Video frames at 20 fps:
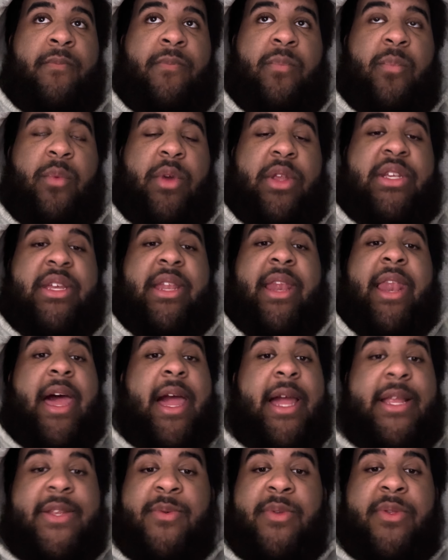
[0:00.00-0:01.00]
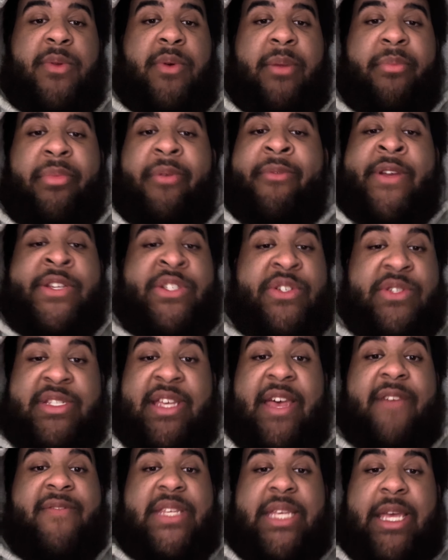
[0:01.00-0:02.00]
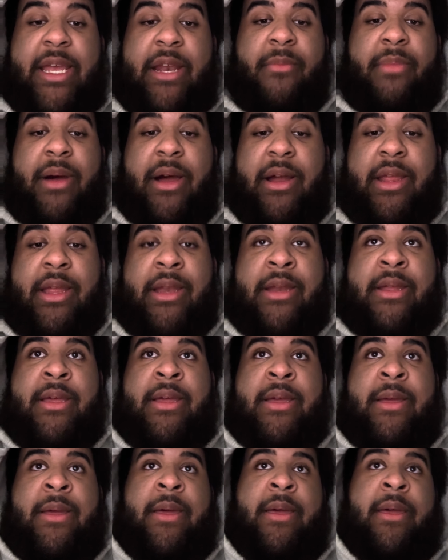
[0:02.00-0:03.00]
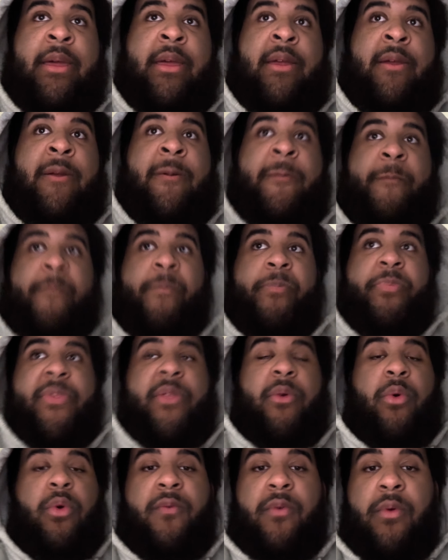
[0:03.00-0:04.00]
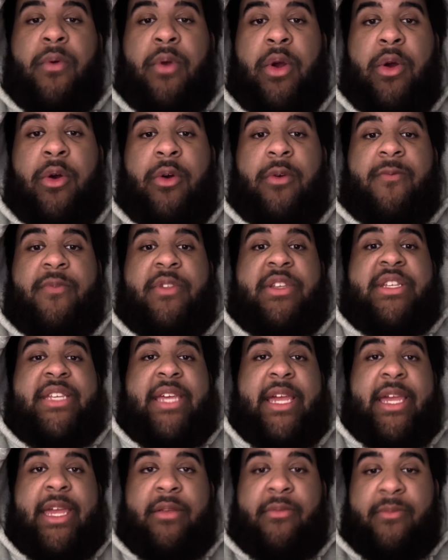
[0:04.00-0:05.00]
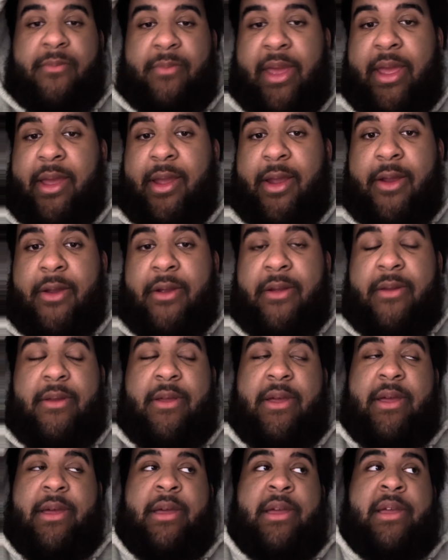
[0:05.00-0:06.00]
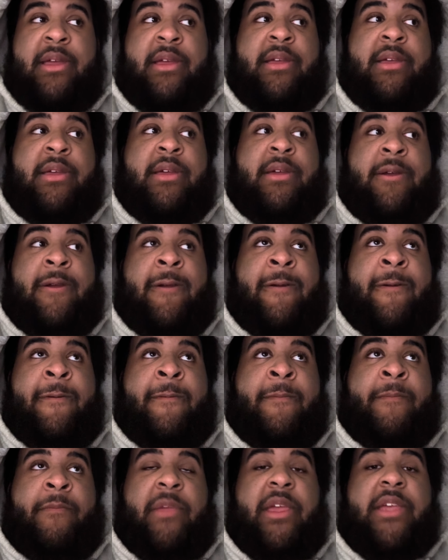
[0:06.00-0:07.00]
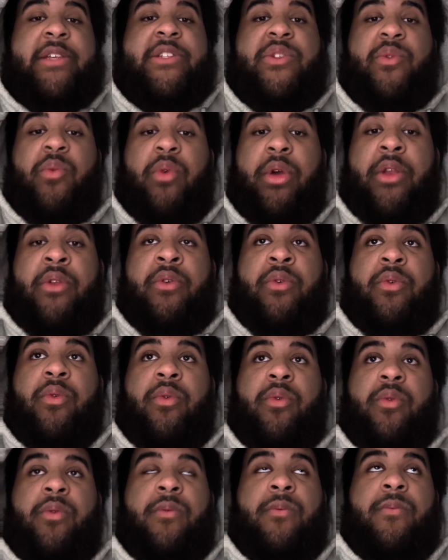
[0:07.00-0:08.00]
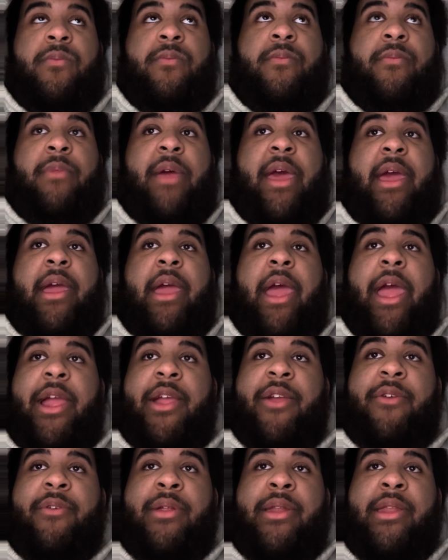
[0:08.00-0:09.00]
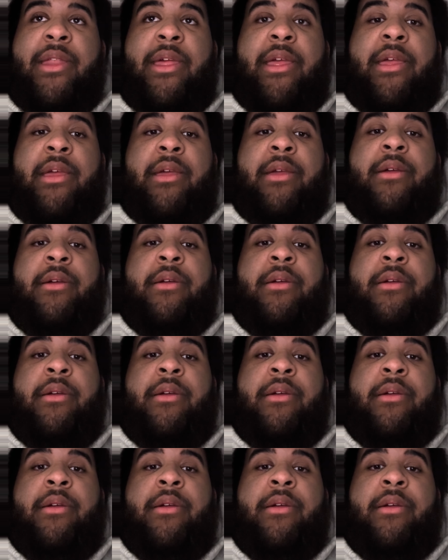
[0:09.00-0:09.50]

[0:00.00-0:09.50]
which aligns with what professionals have said about it. So overall, the second baker, he's the one who accurately